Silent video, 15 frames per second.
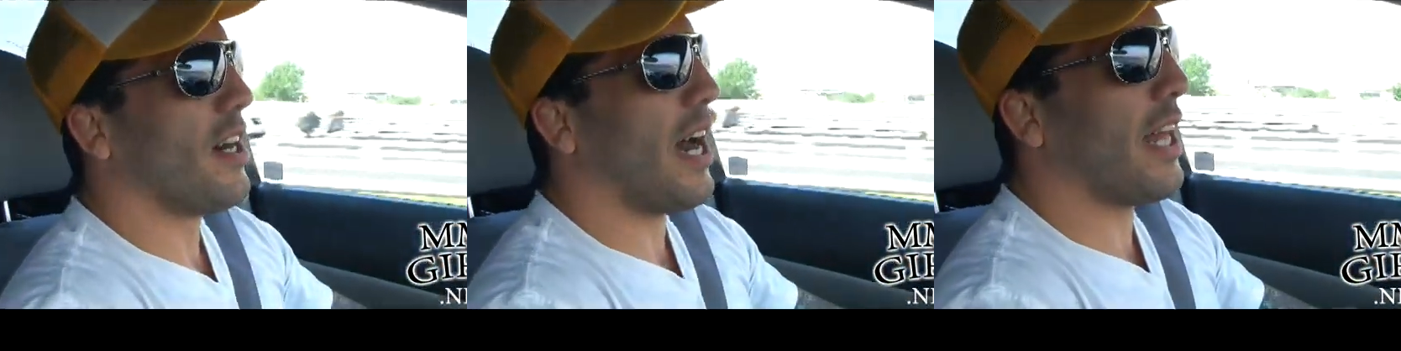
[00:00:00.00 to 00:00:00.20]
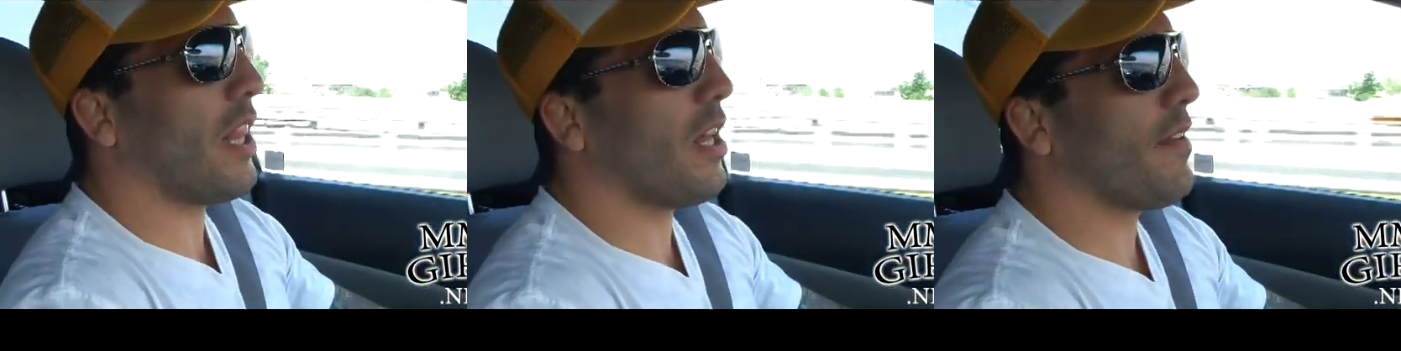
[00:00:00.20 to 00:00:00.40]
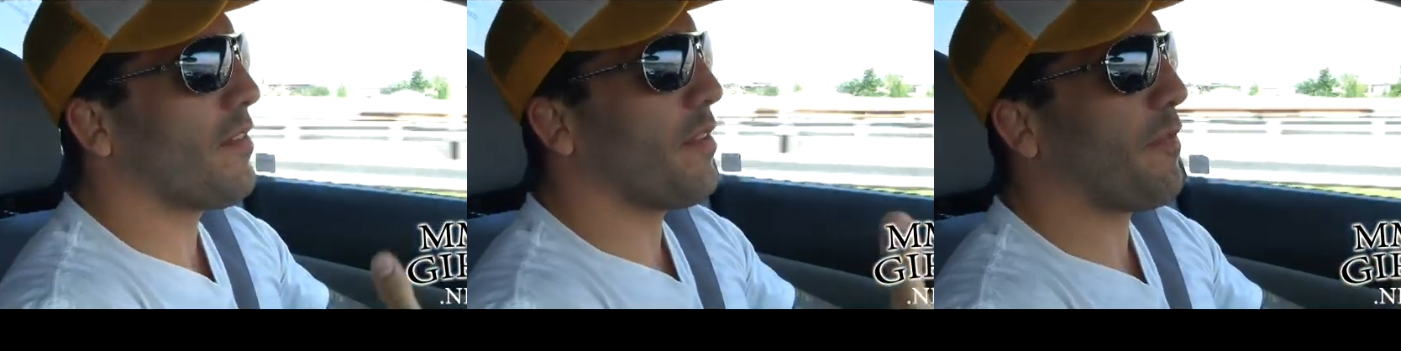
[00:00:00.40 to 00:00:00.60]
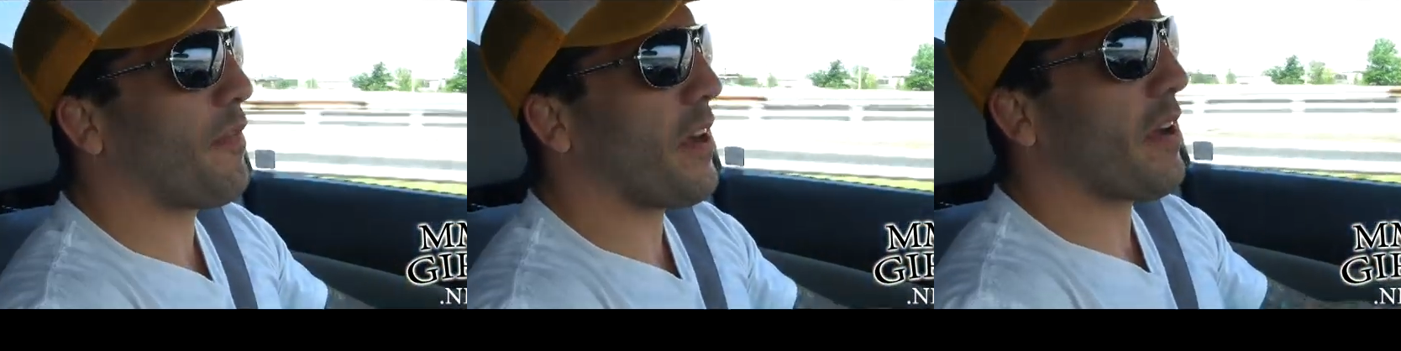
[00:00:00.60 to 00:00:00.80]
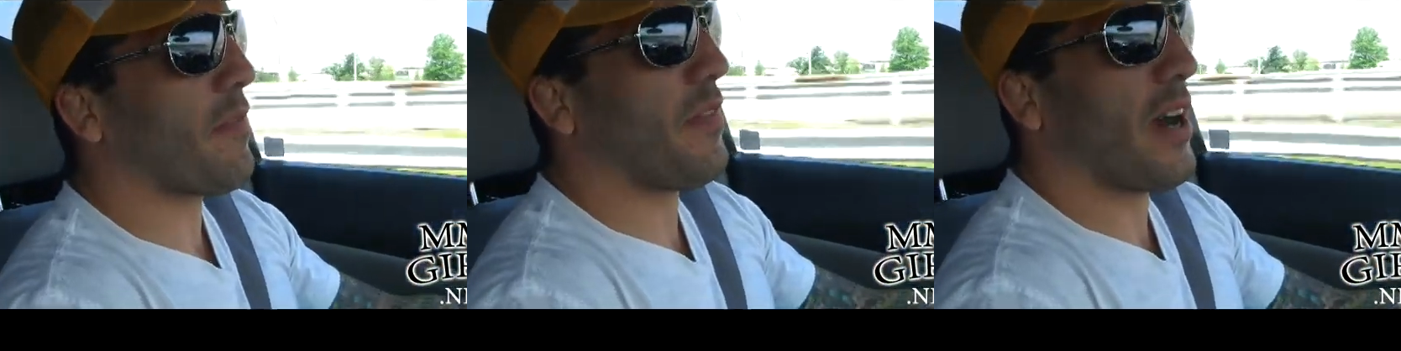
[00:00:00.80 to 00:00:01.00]
I love the
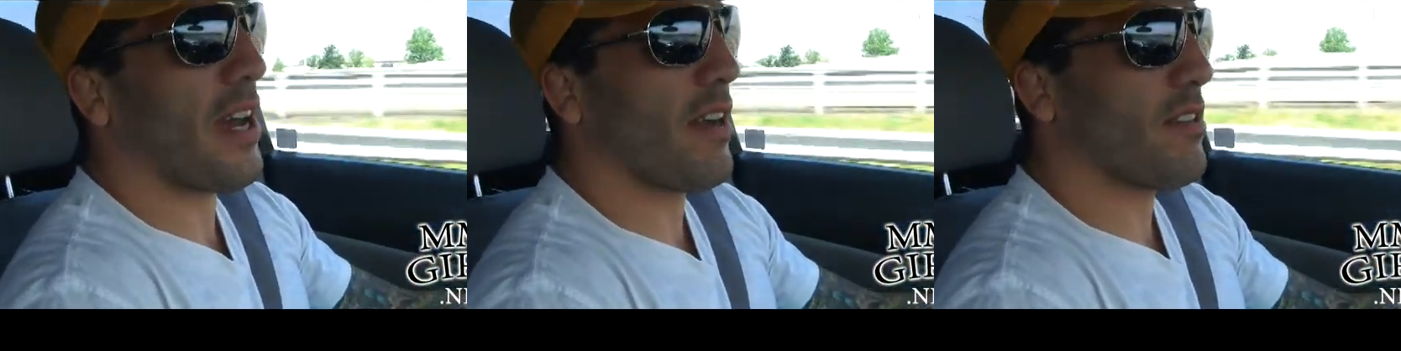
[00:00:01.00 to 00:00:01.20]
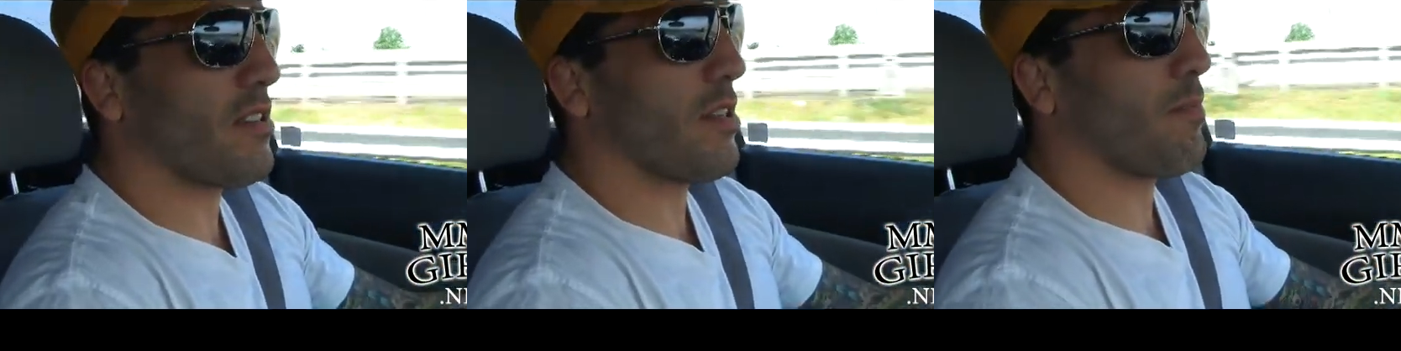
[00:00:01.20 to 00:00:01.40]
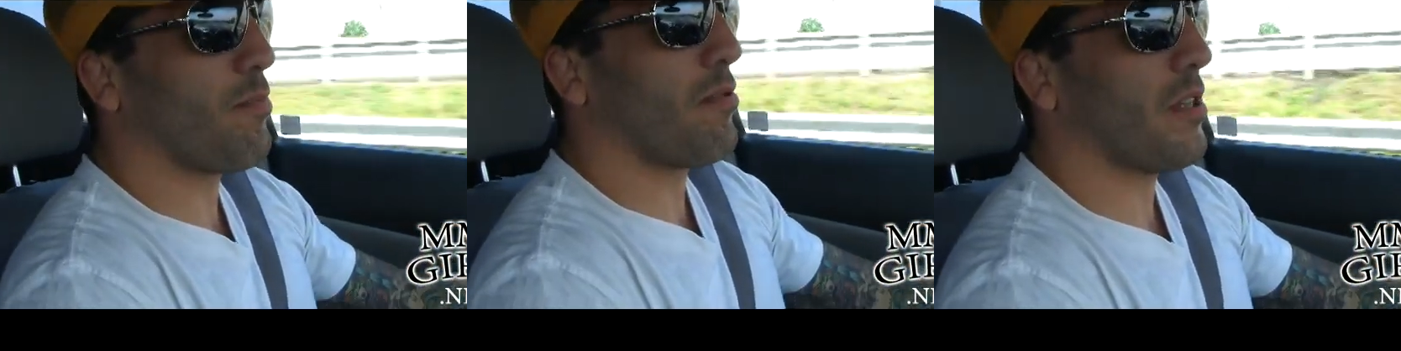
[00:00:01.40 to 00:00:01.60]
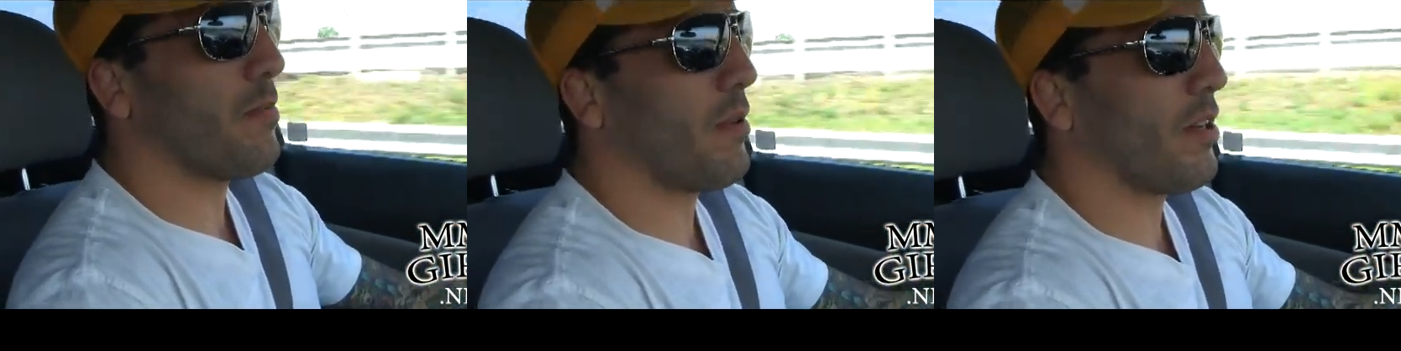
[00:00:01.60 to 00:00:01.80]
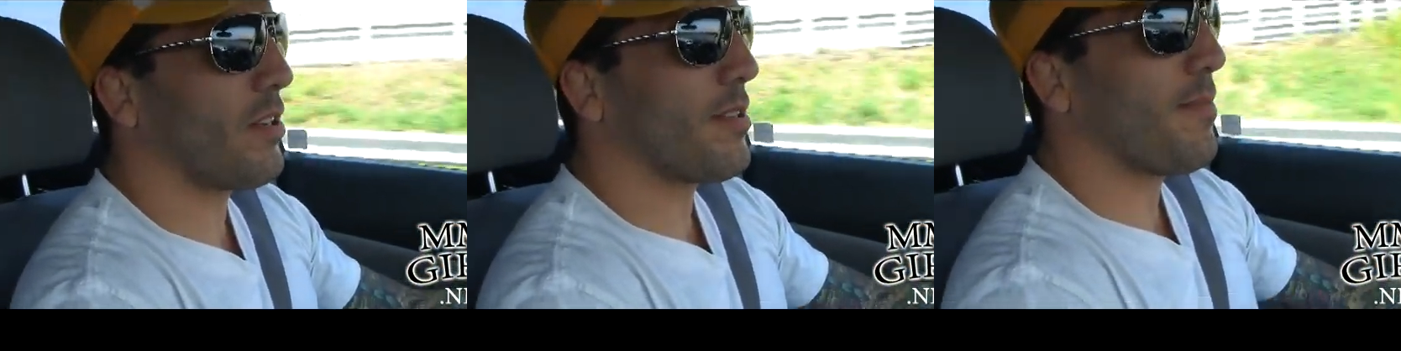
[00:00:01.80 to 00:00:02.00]
fake fighters. They're pretty
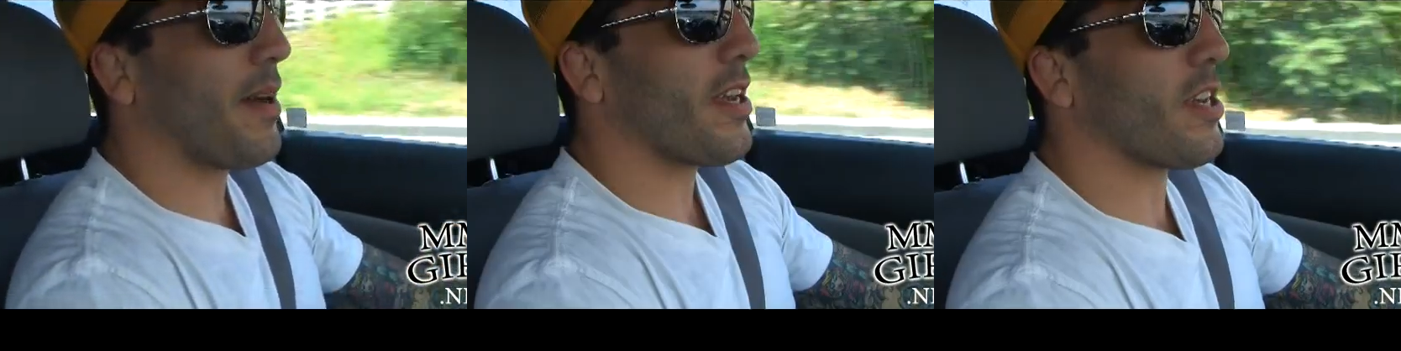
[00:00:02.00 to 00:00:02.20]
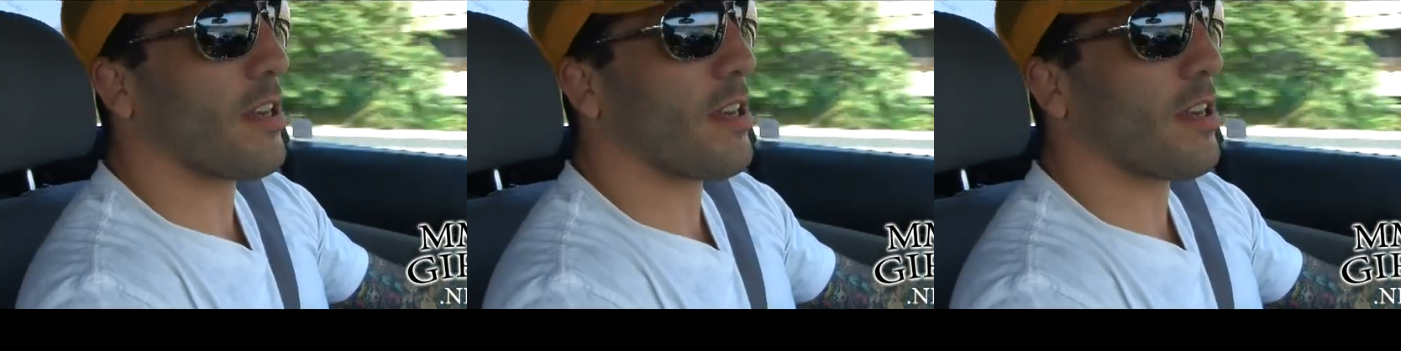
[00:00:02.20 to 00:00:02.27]
much my